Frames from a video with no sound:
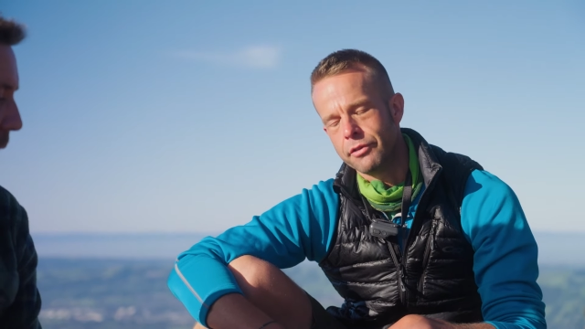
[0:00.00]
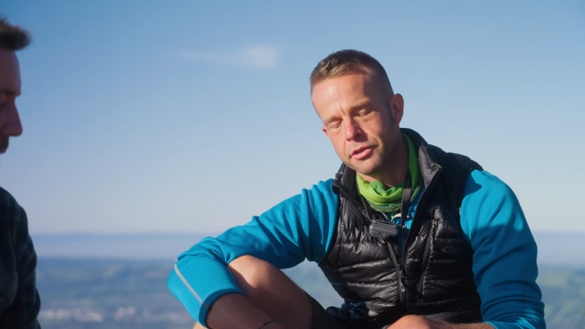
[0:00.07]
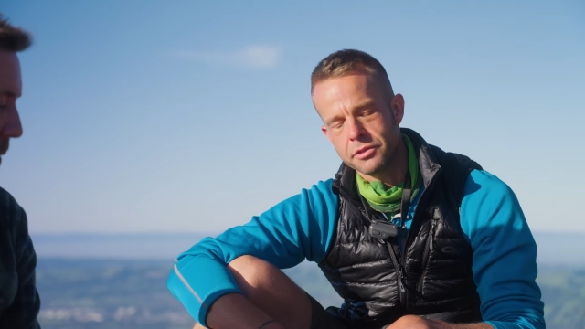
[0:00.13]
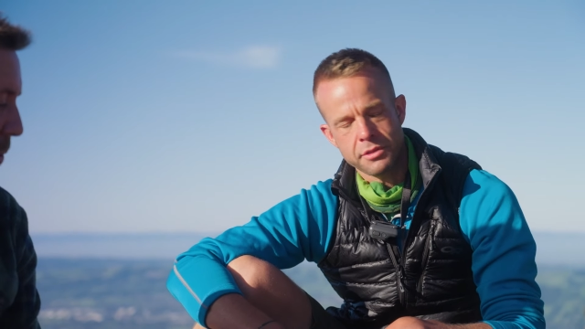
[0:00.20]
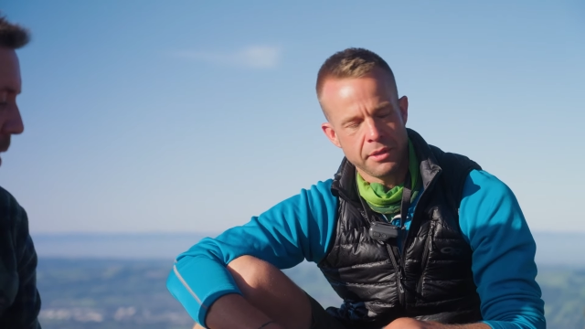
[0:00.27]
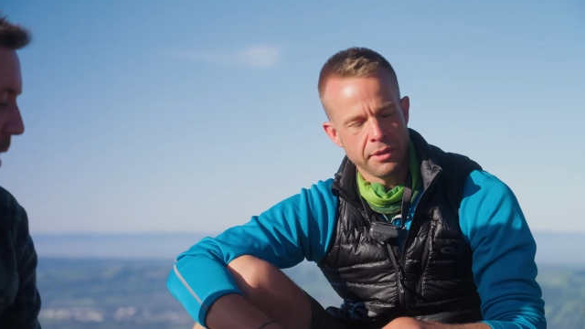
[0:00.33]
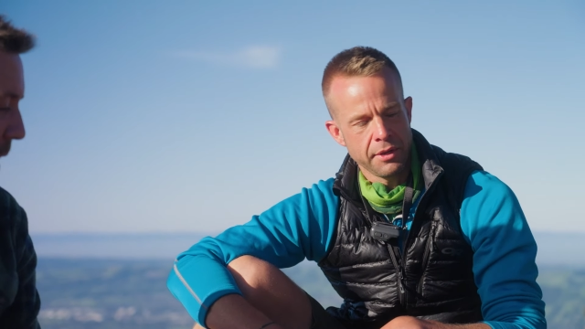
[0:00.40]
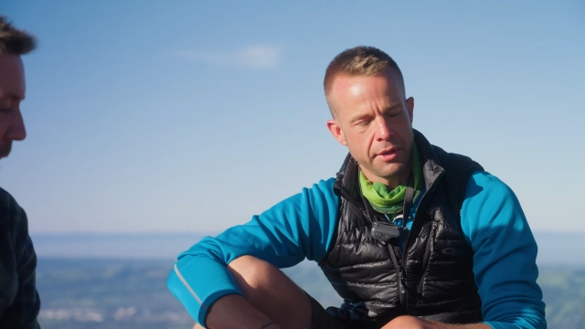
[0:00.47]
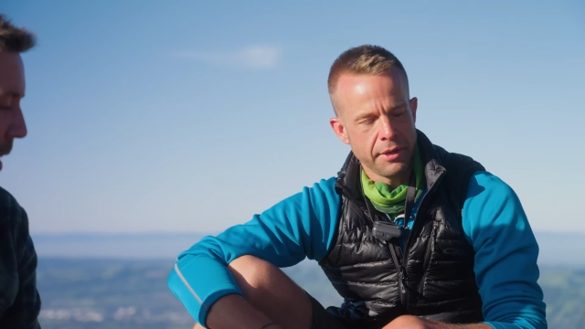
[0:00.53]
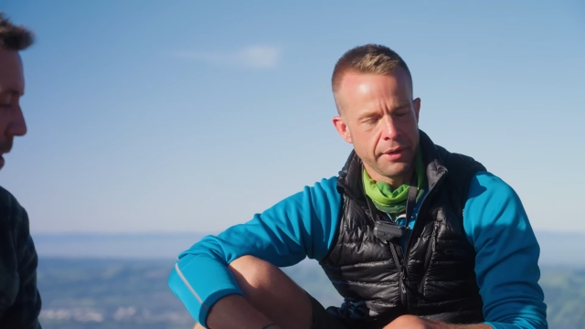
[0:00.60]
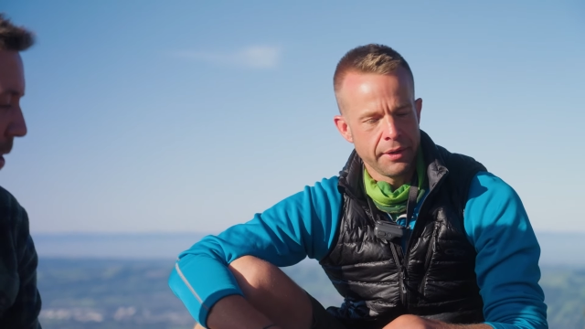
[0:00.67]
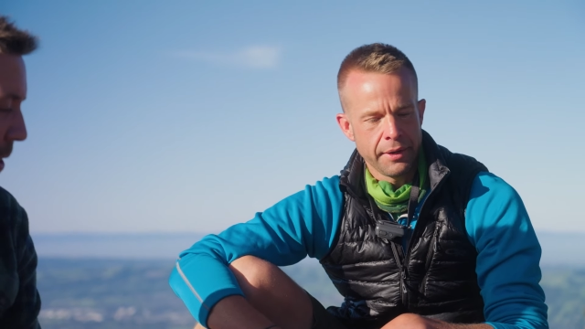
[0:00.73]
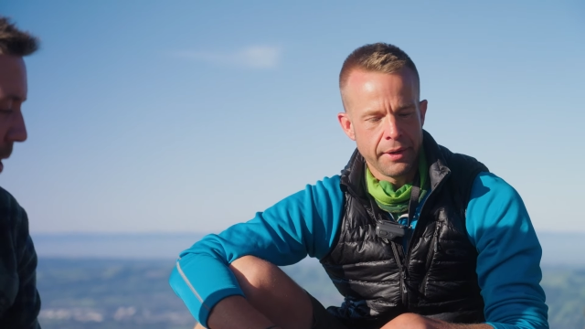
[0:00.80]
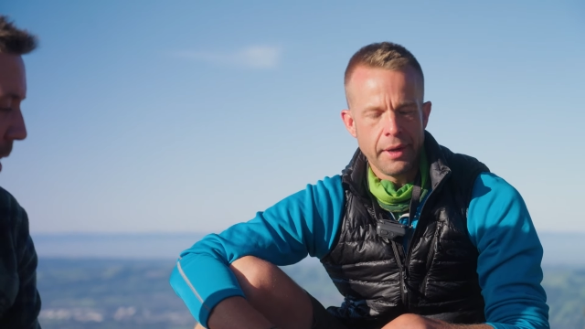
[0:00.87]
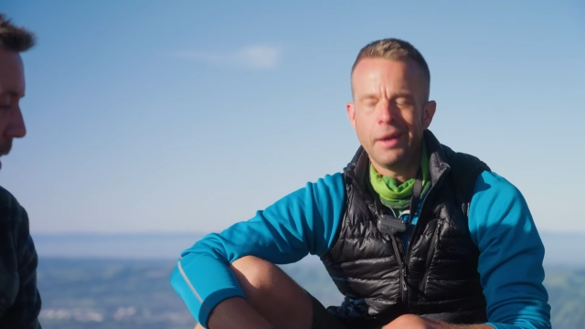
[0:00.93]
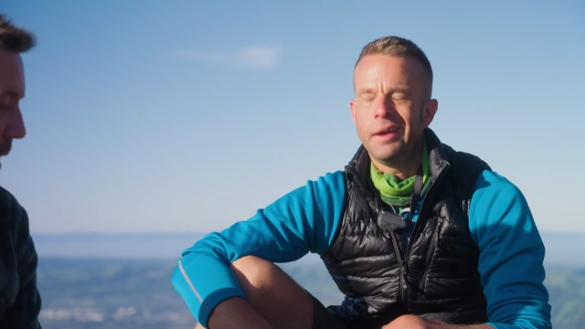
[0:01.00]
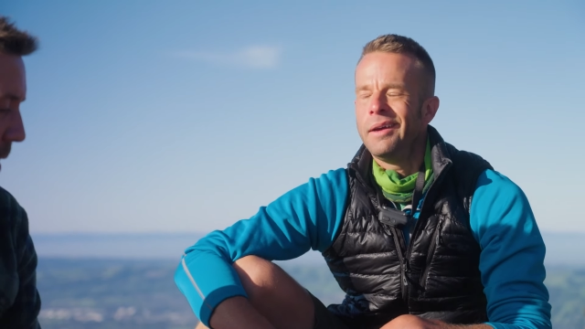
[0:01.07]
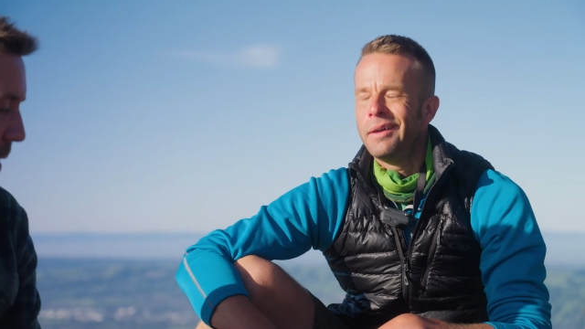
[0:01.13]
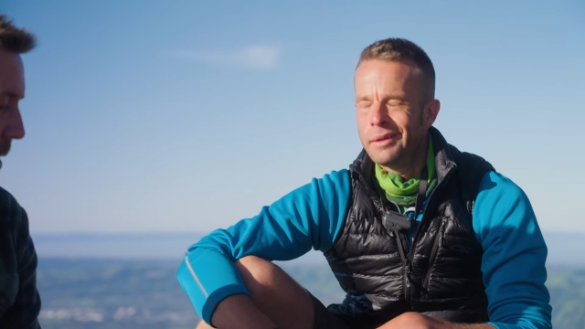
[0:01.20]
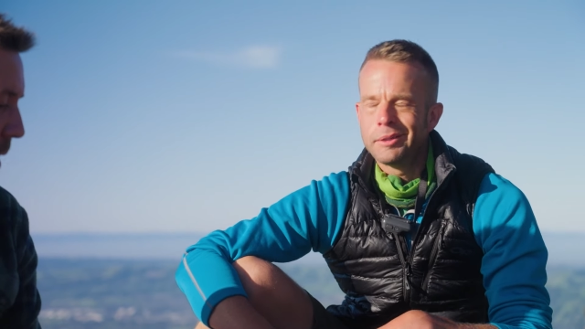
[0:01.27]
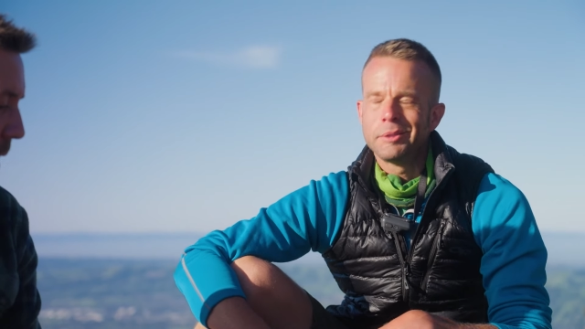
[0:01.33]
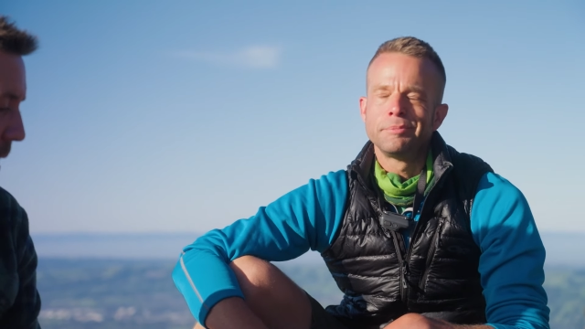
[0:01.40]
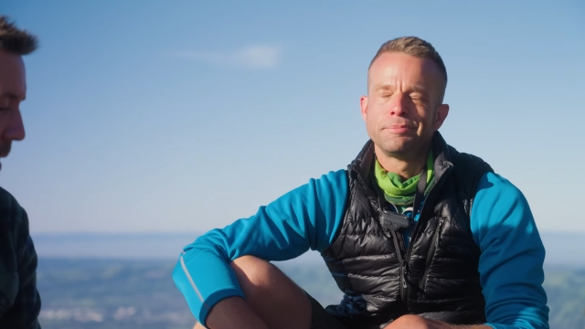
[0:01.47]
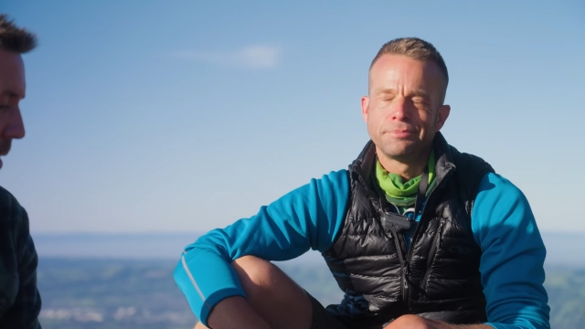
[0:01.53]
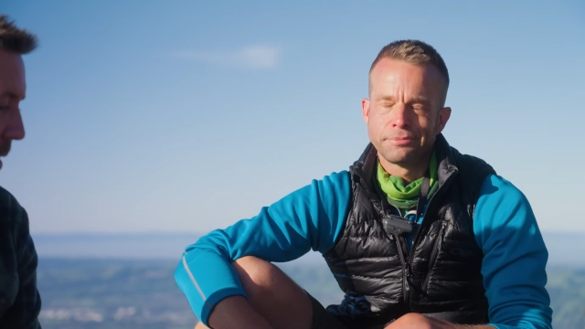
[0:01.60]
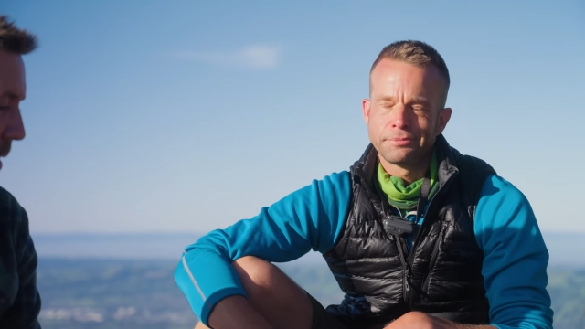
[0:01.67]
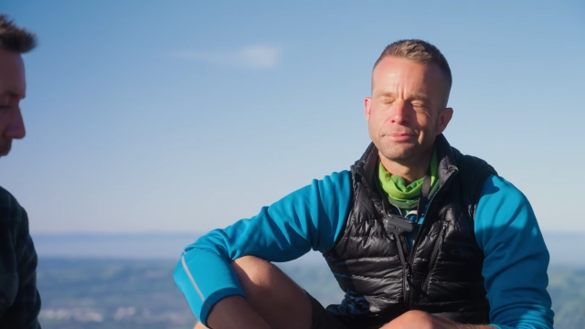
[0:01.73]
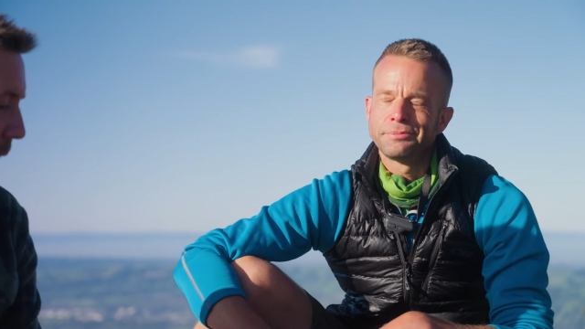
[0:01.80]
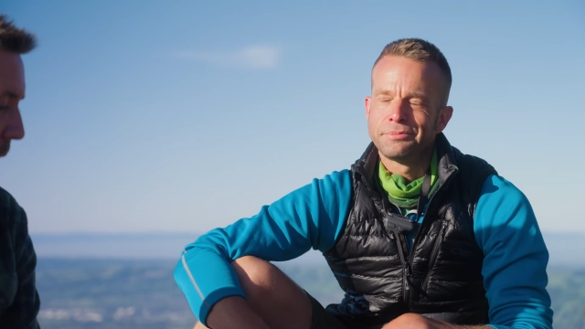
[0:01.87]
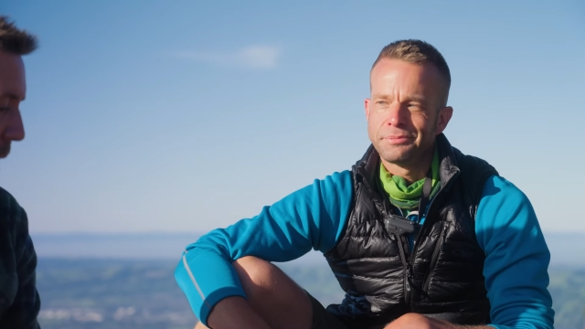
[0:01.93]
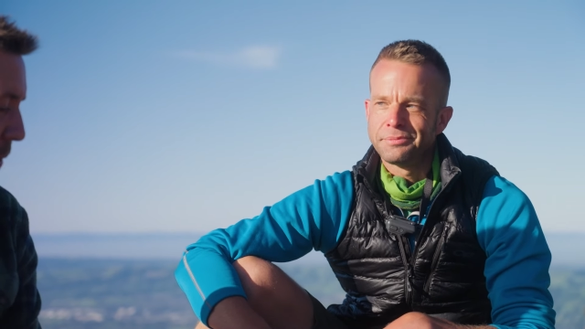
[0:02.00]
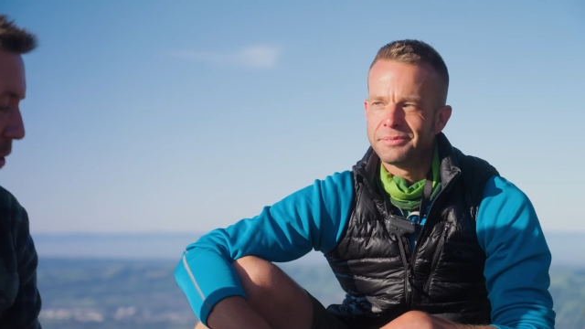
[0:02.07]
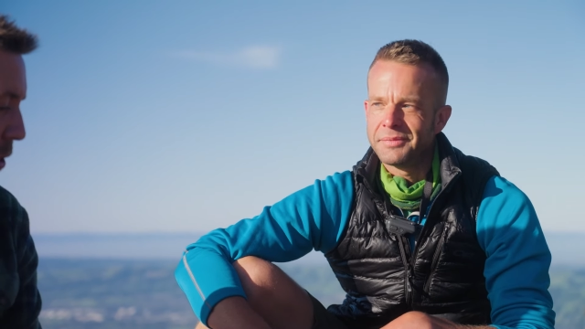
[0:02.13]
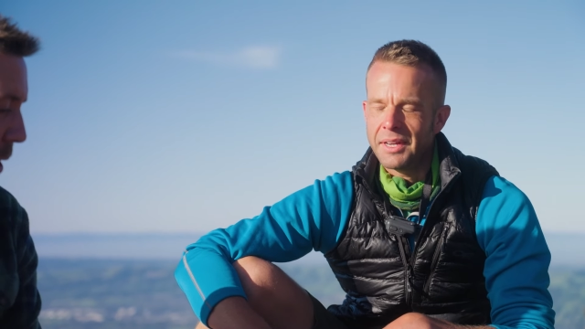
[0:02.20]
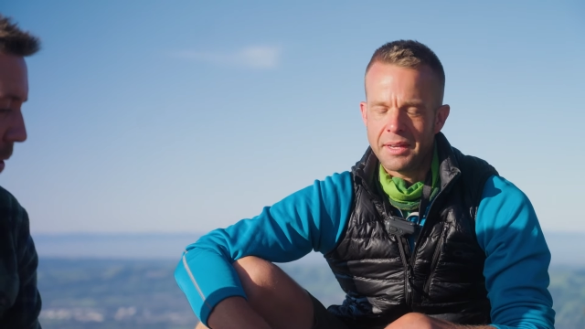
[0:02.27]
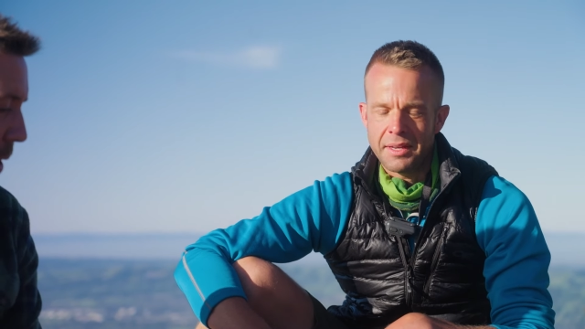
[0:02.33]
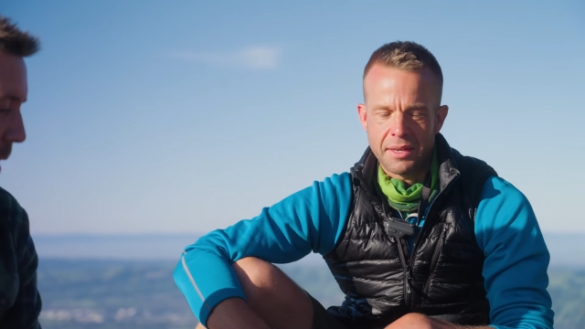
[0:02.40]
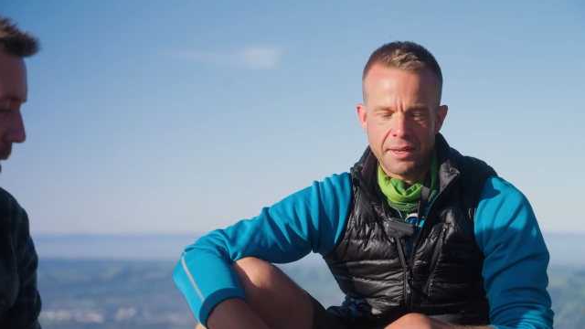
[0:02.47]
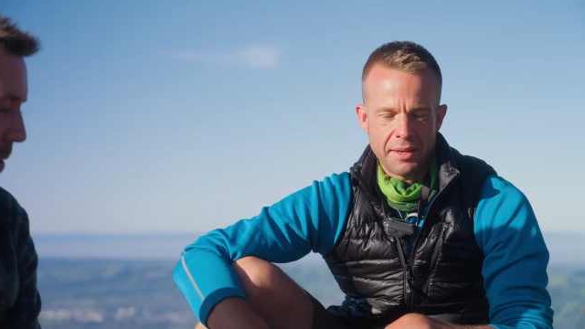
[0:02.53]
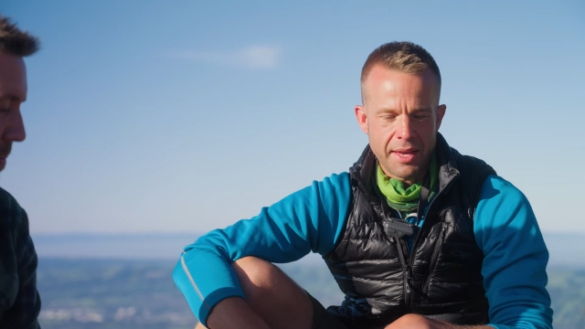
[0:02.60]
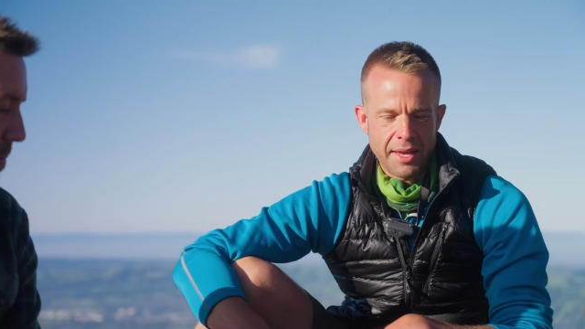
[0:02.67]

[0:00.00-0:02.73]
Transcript: Not afraid to get dirty and just get after it, right?